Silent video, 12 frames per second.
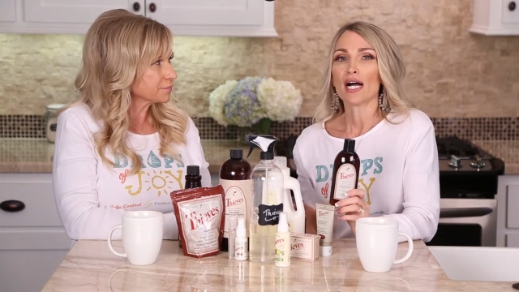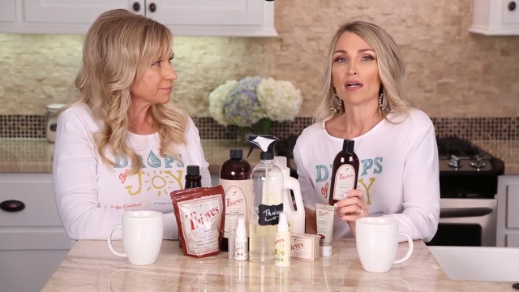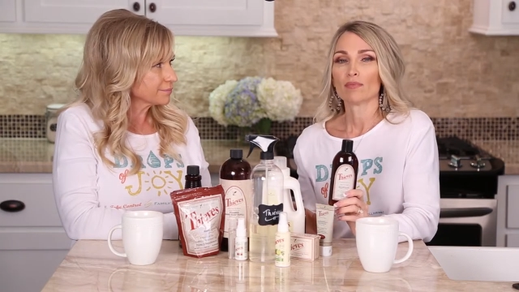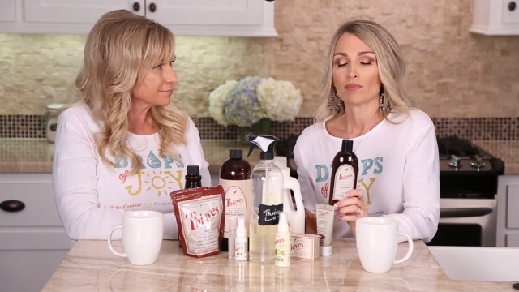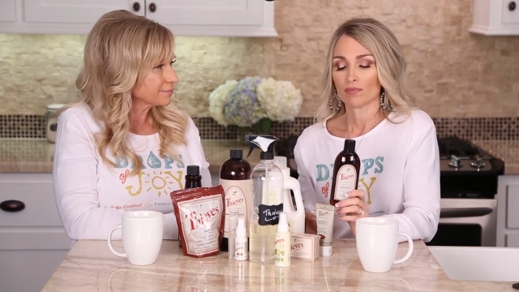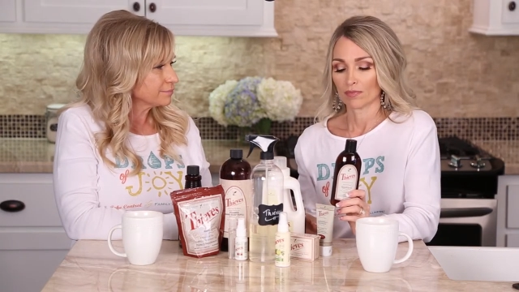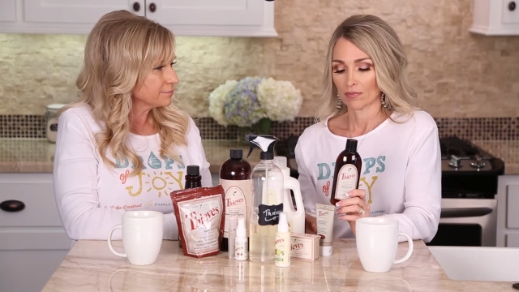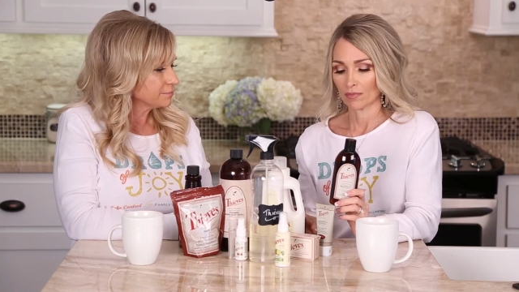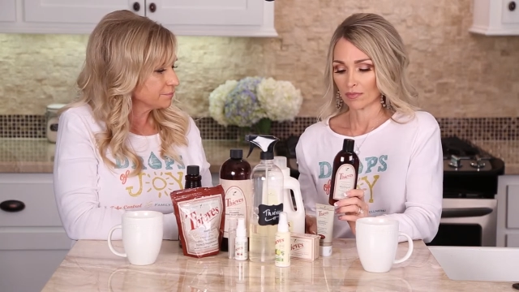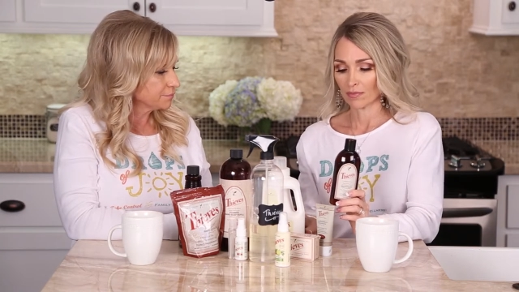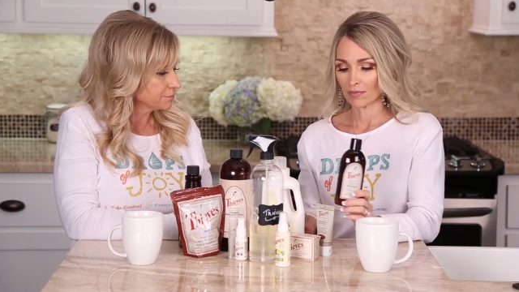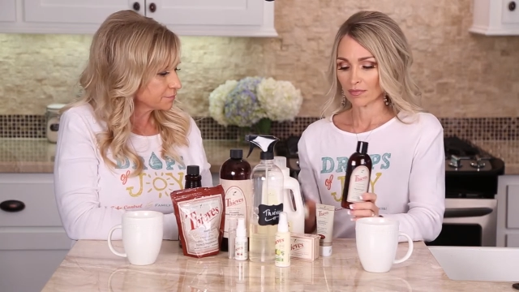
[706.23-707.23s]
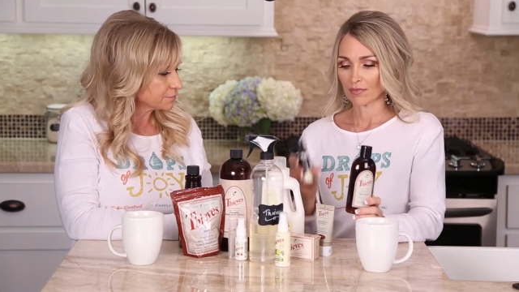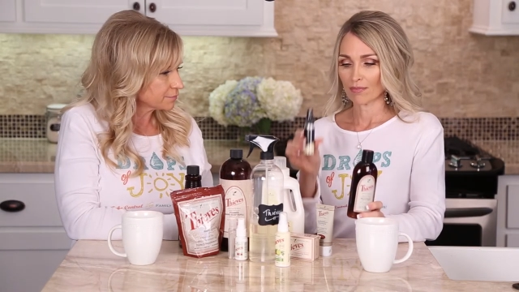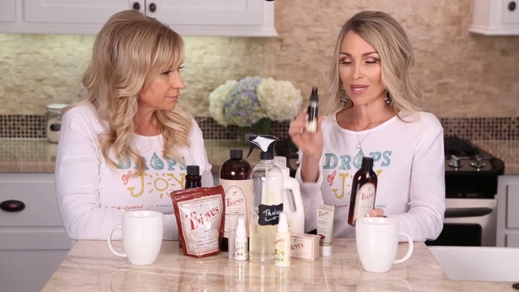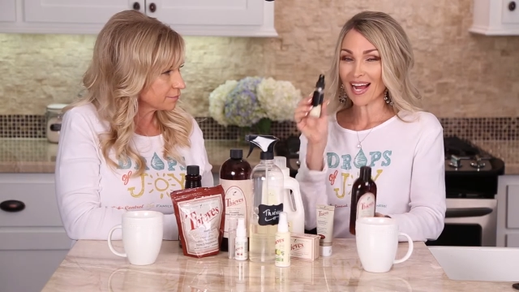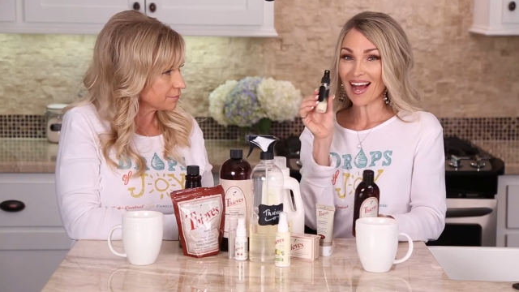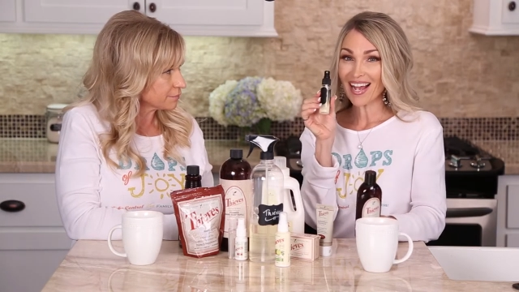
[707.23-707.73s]
Speaker 1: Um,
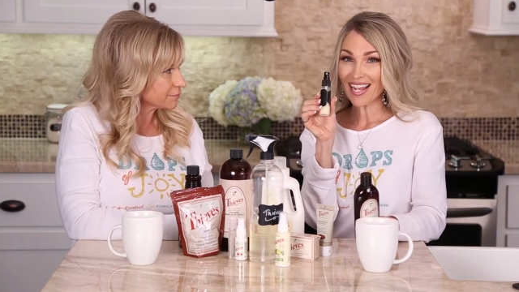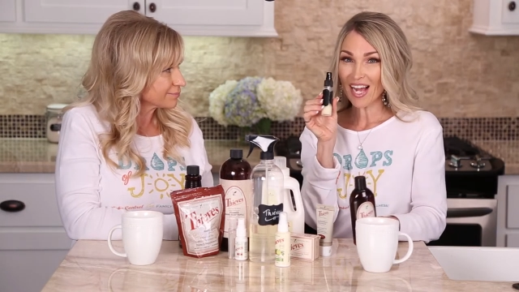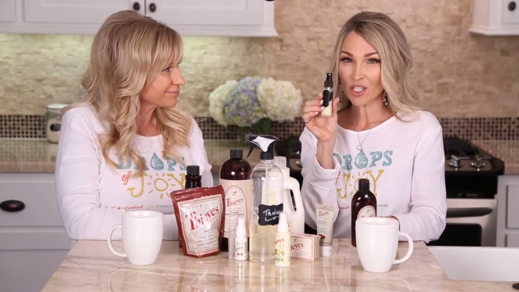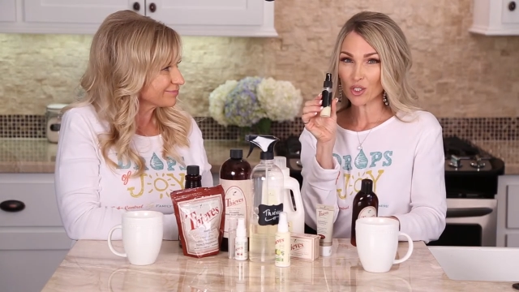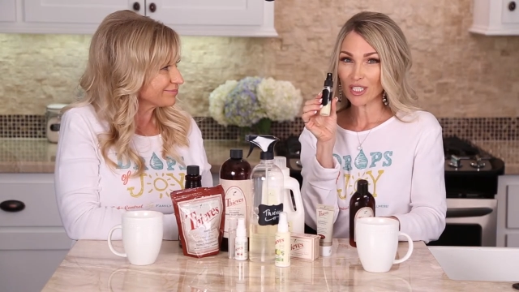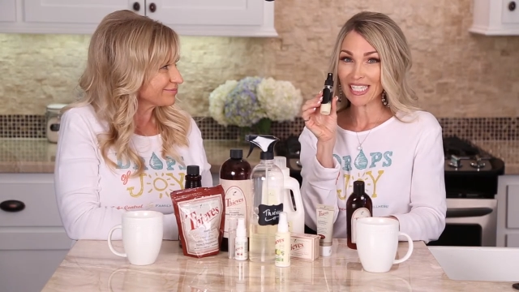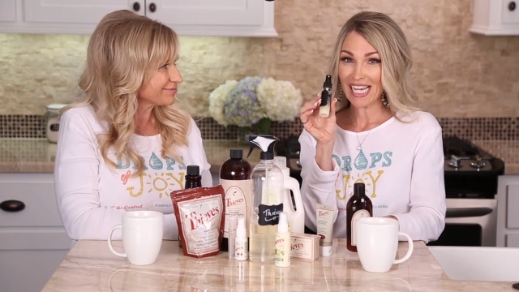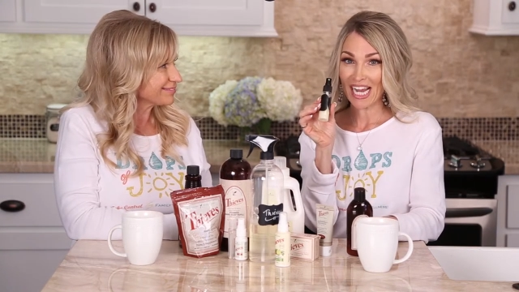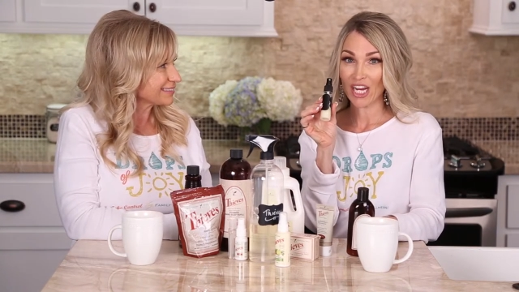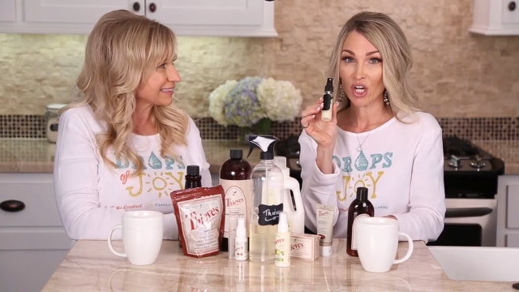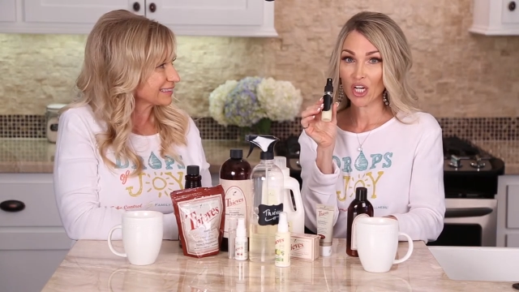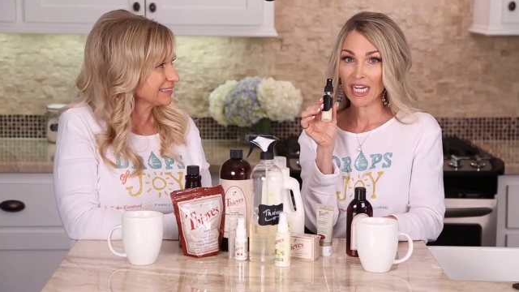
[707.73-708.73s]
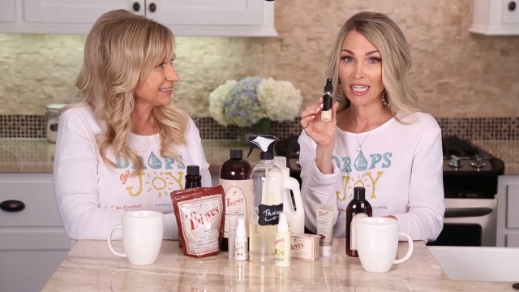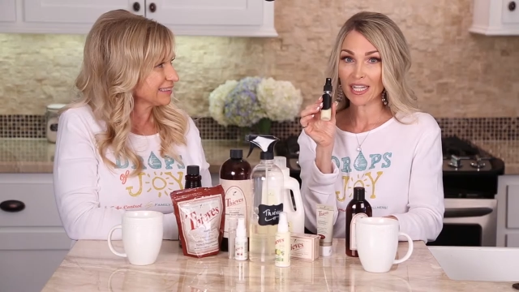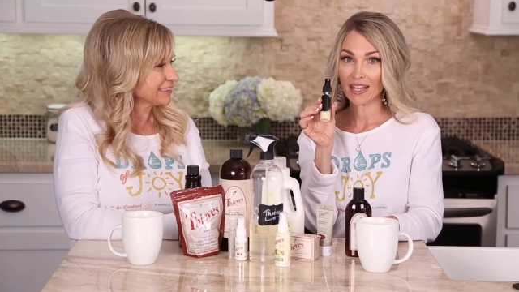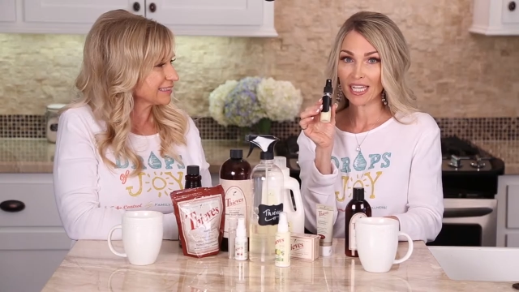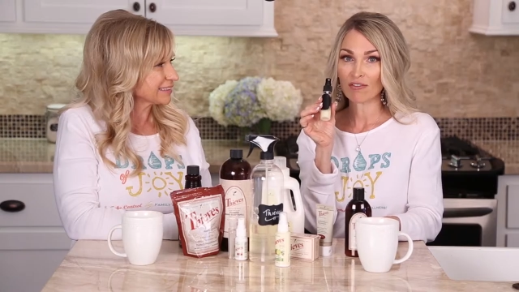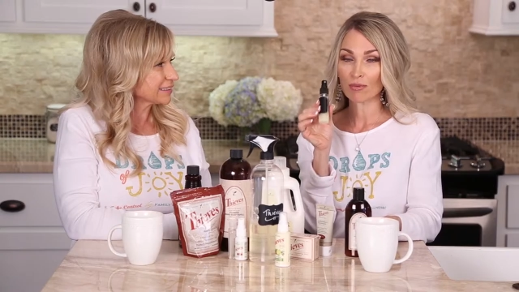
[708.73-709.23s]
but I actually carry the
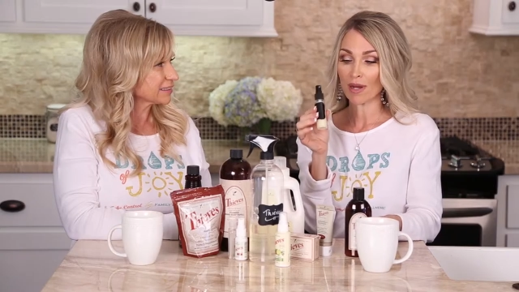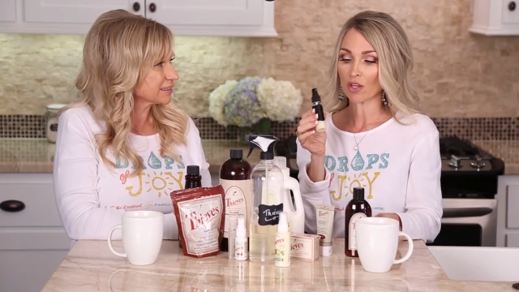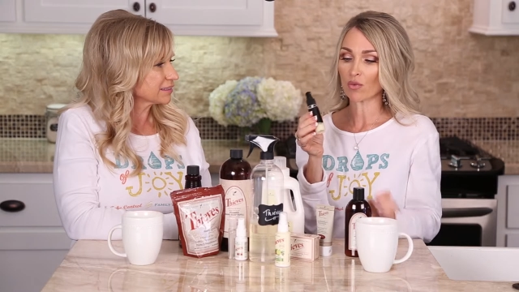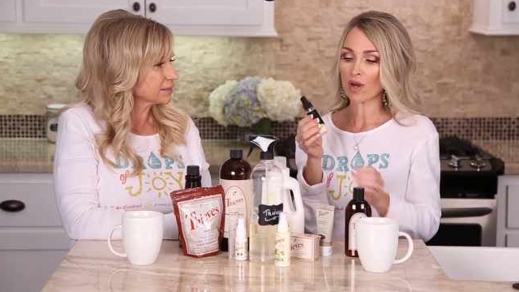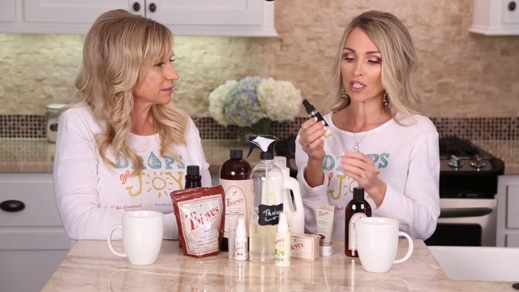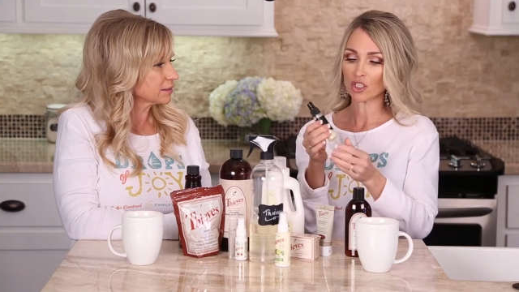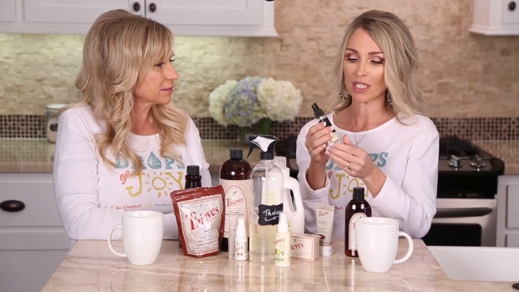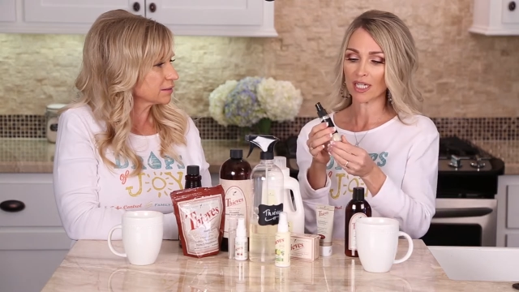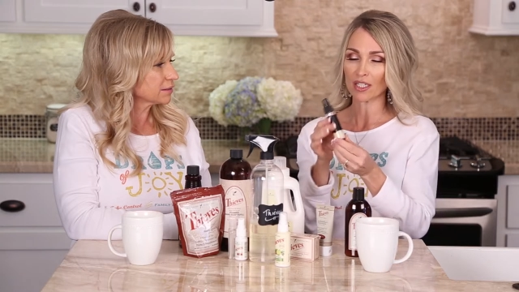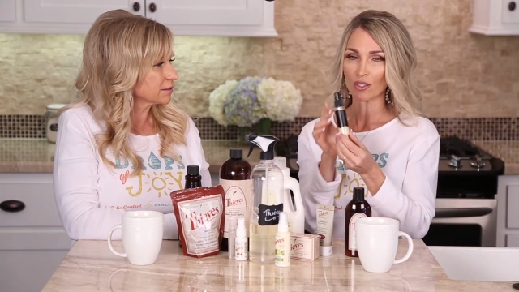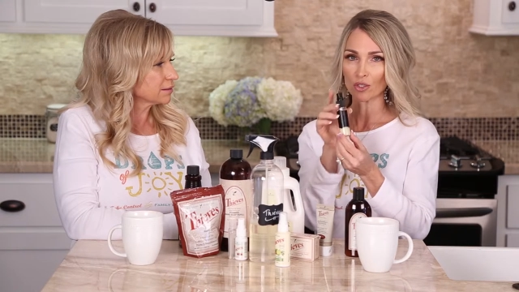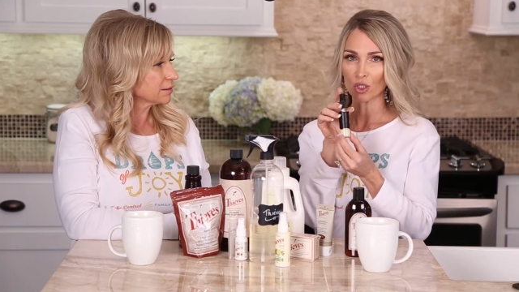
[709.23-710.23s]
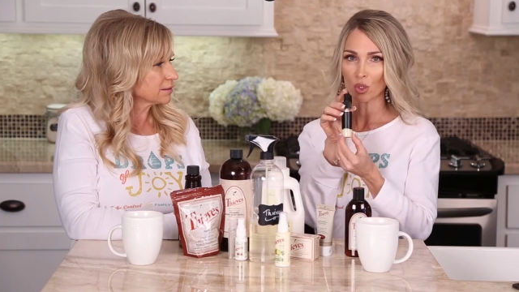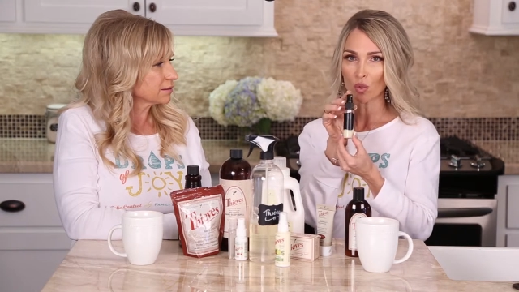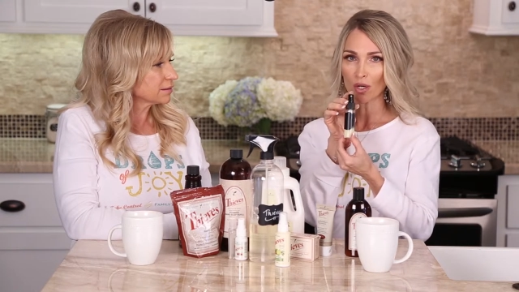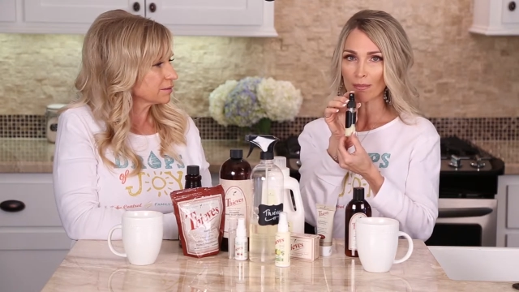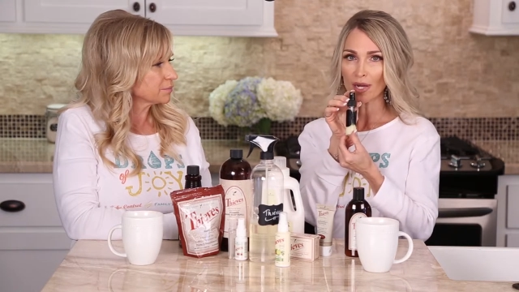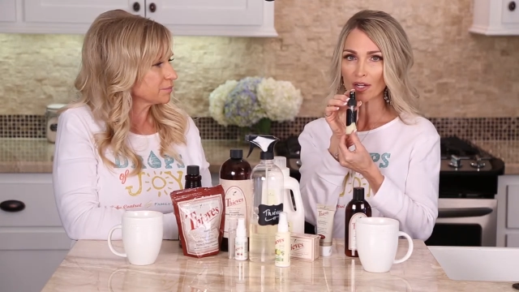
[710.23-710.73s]
Thieves mouthwash in a little
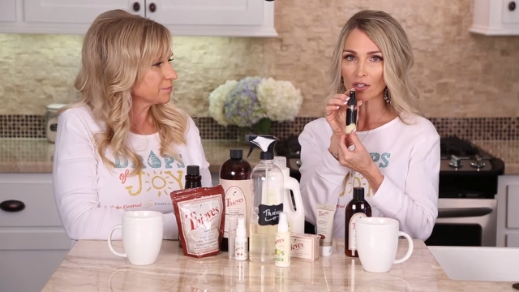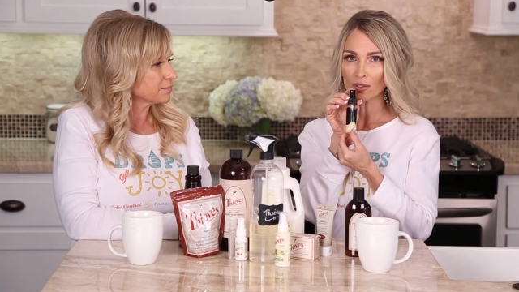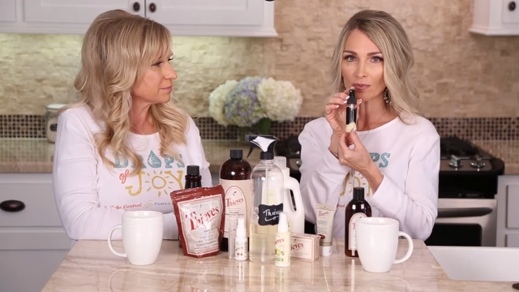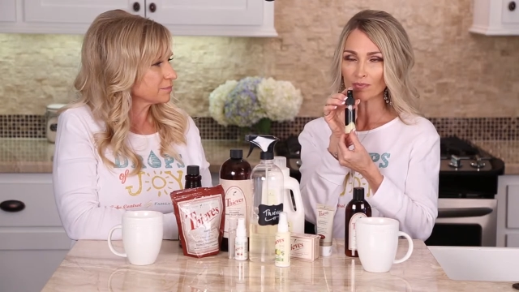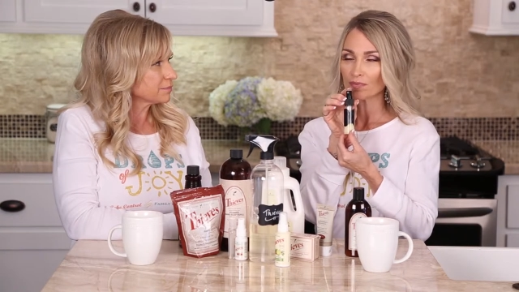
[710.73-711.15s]
squirt bottle.